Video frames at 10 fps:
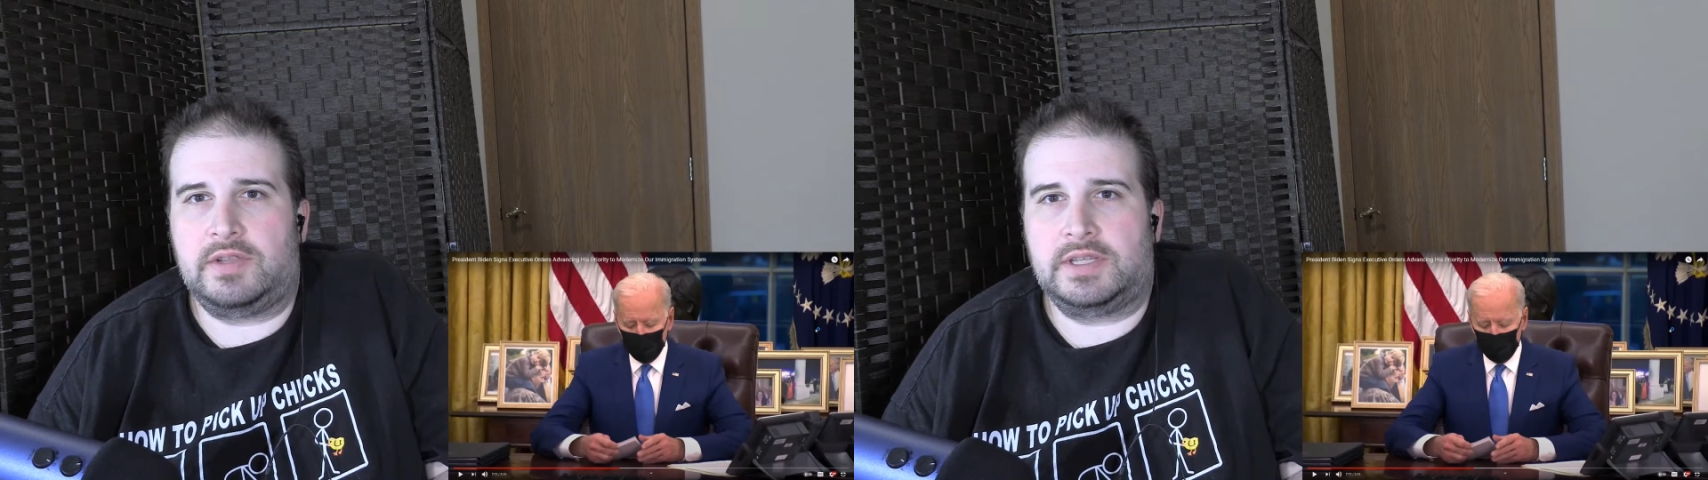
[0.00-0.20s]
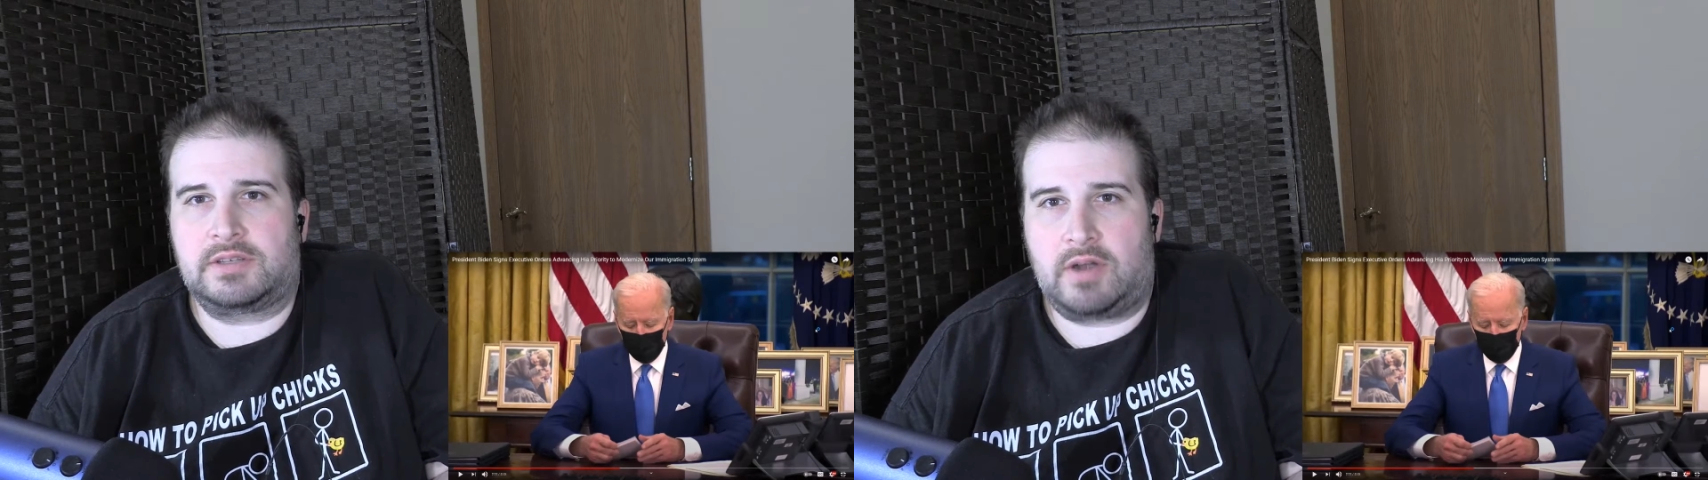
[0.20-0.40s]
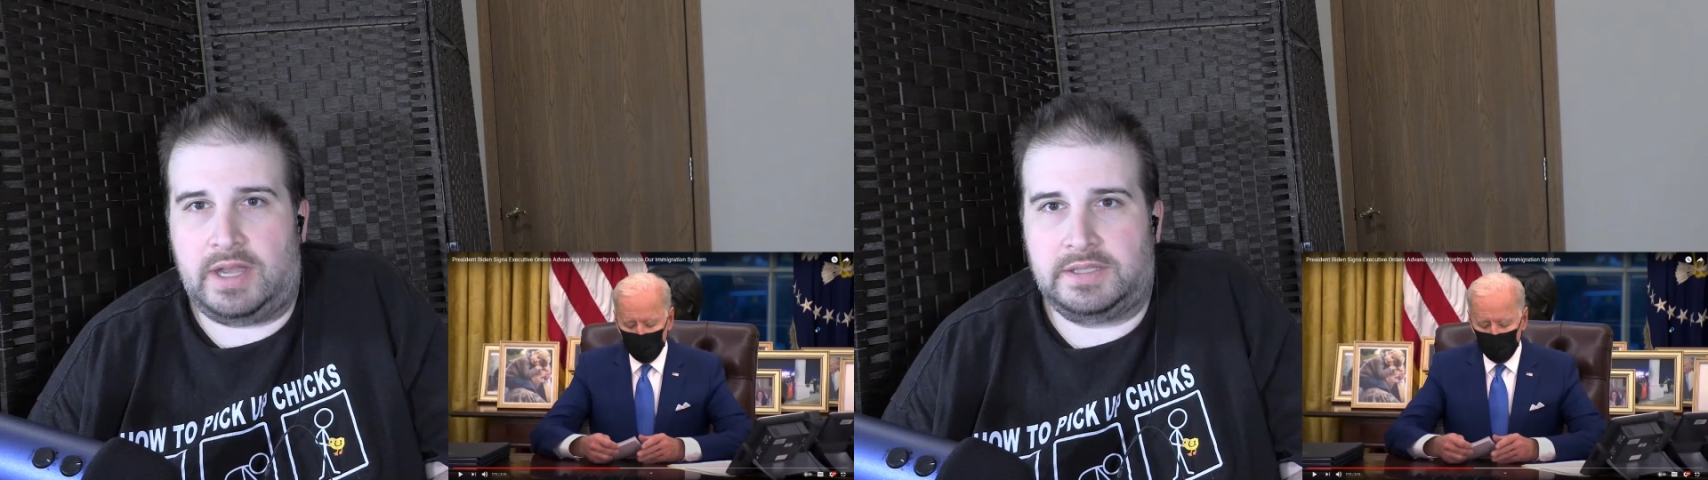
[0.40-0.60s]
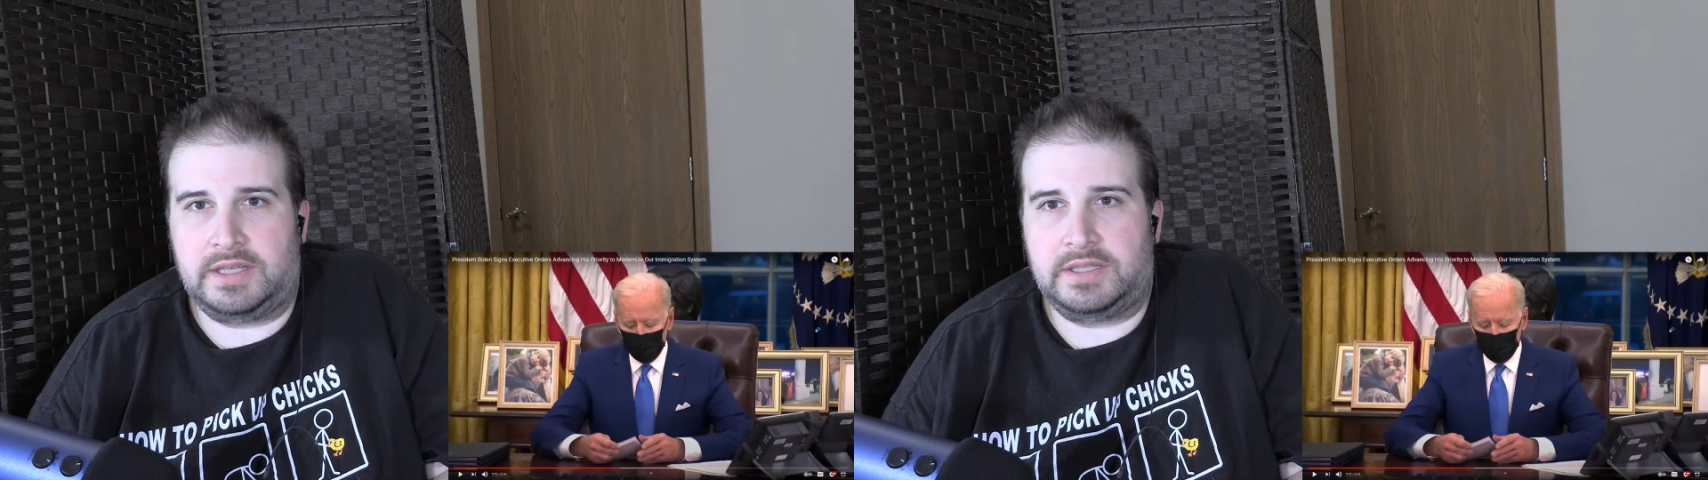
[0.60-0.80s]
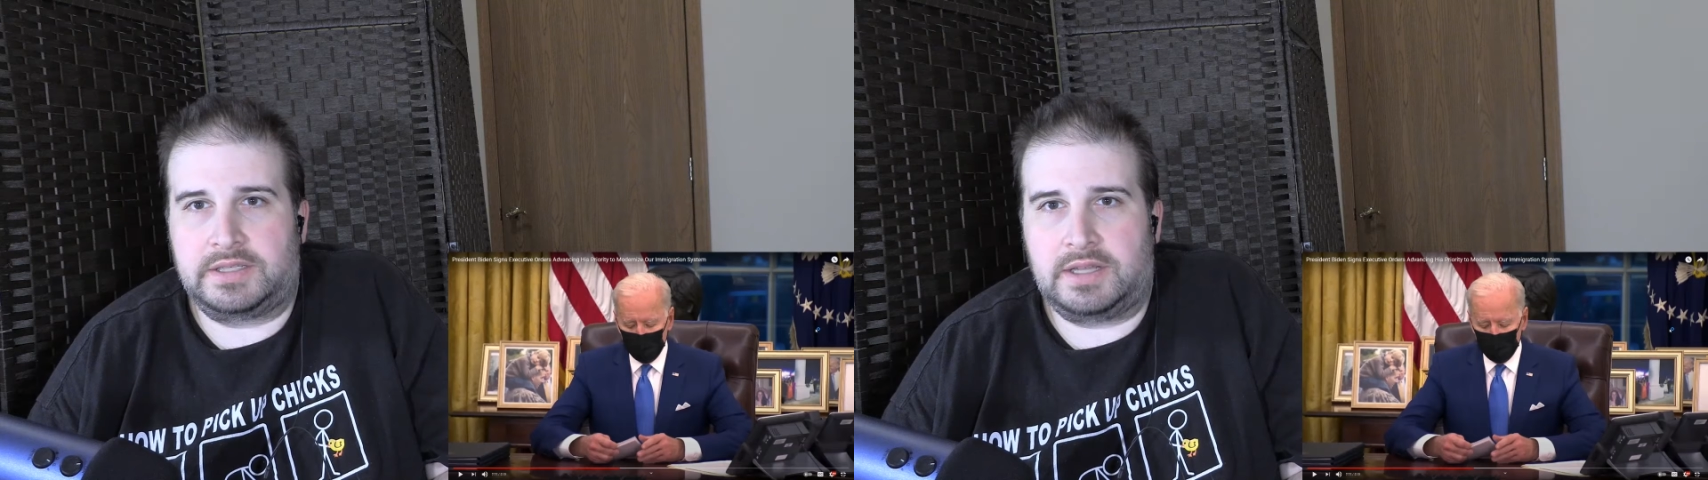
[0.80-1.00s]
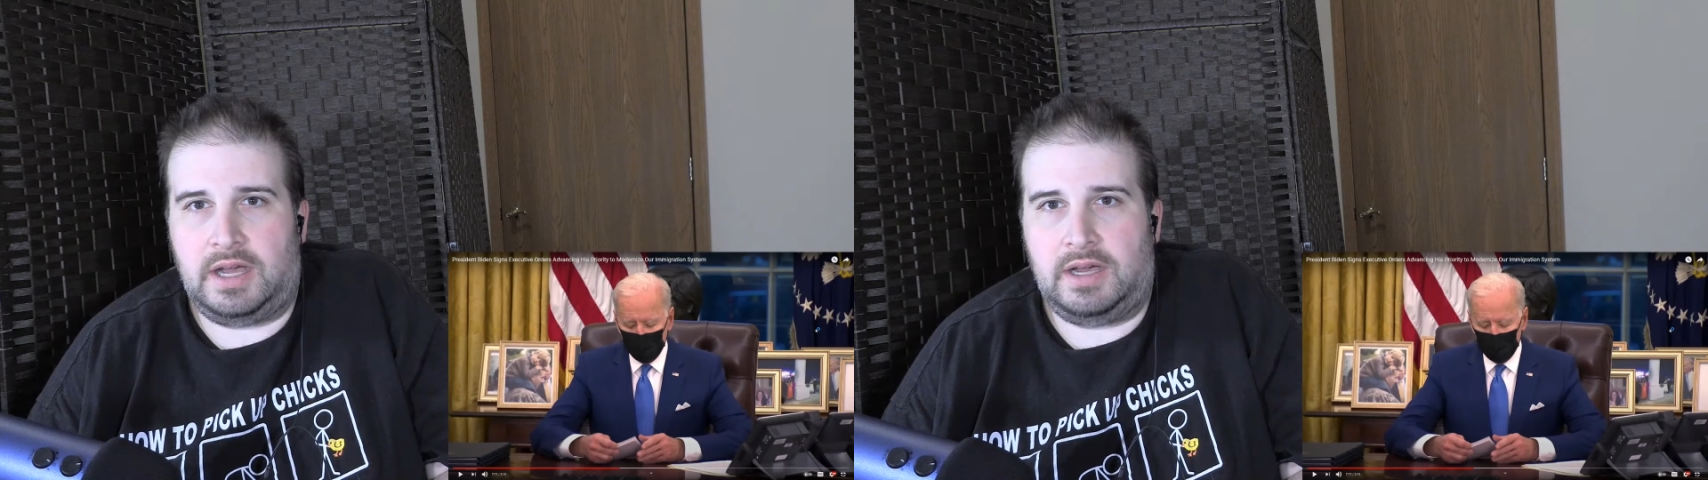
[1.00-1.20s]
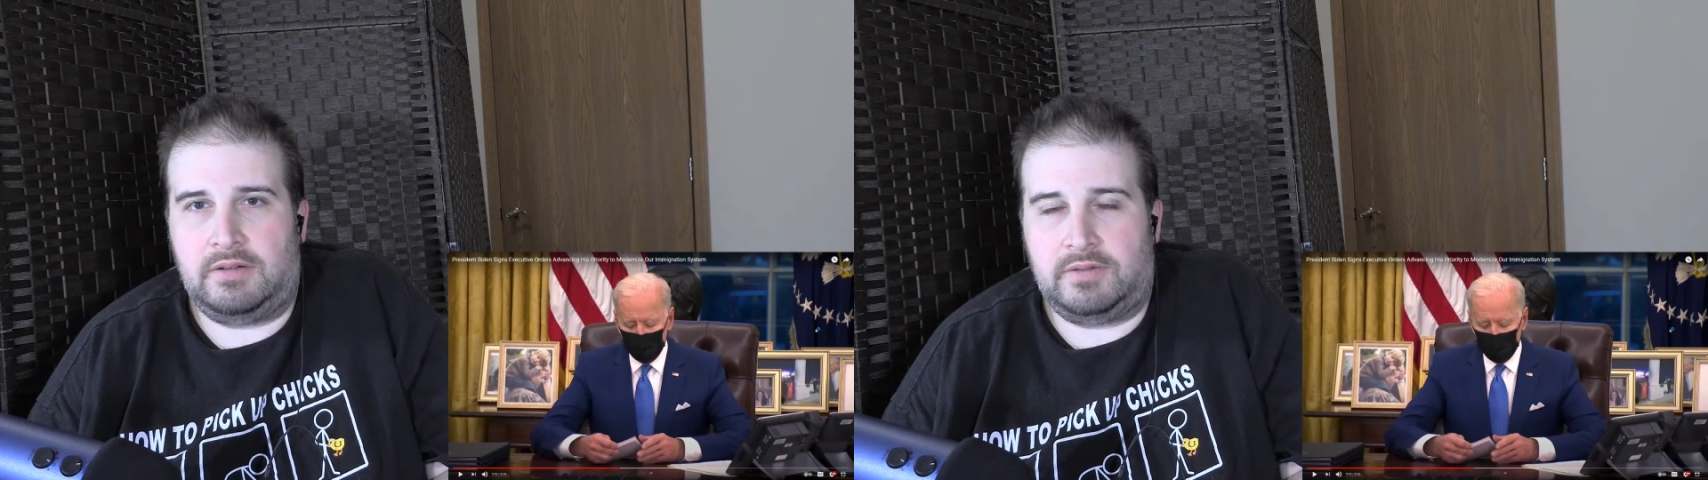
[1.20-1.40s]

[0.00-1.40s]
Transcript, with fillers: this crisis, uh,